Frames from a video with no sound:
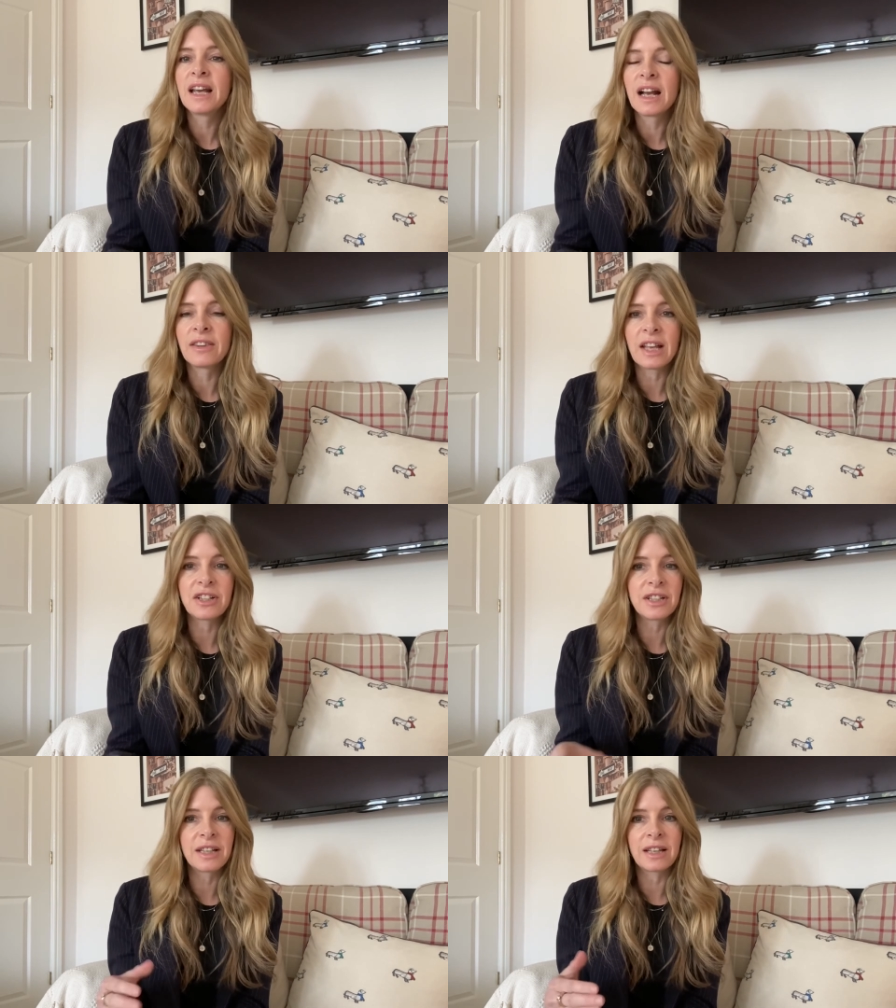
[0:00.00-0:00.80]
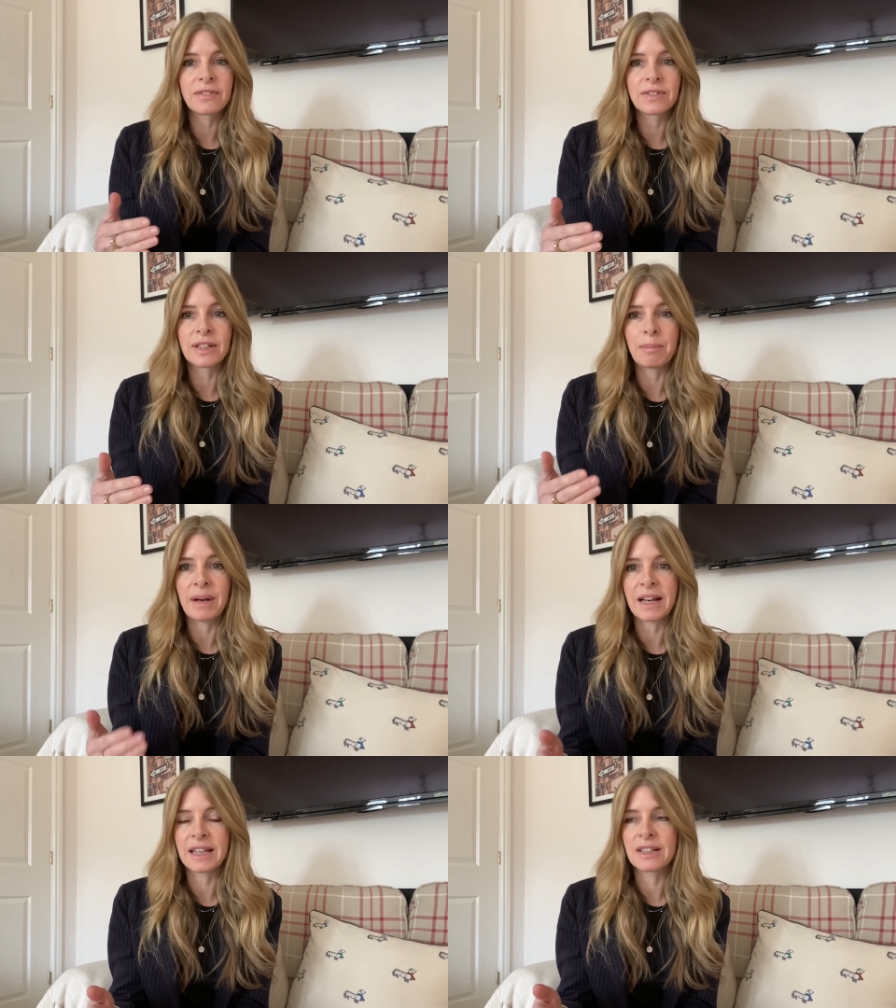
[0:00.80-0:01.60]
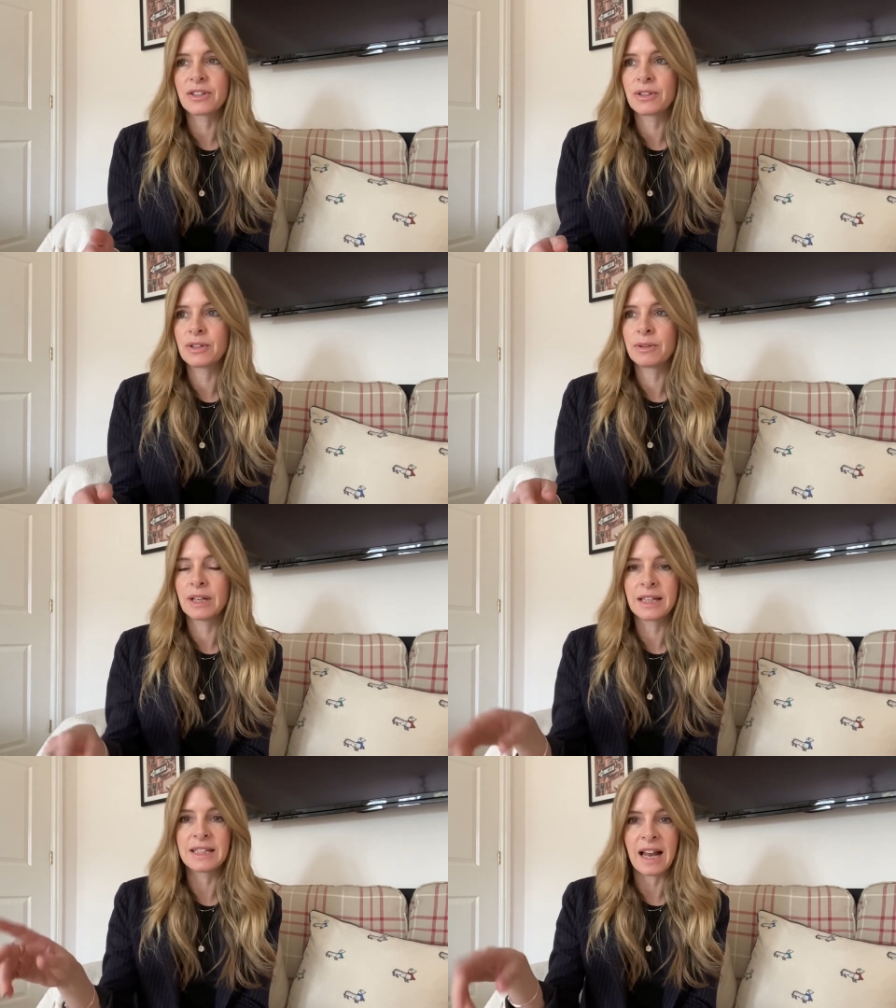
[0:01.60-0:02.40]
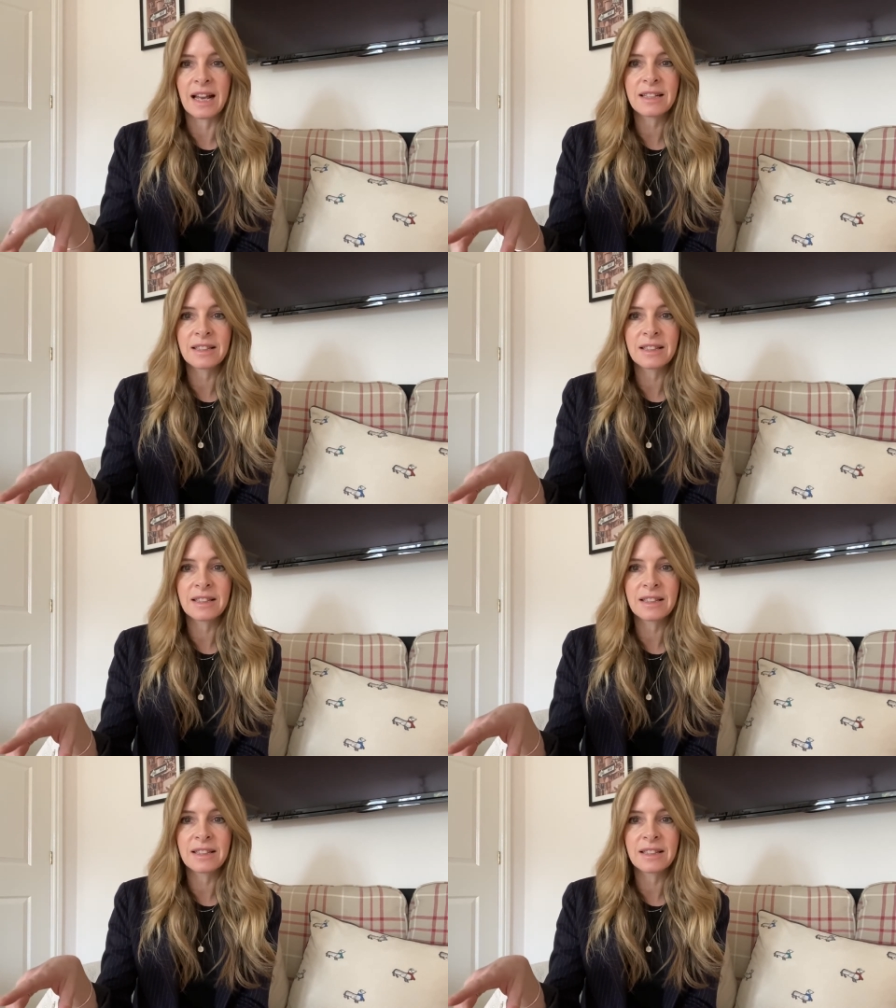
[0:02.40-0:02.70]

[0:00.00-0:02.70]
And then she gives a packet to her dad,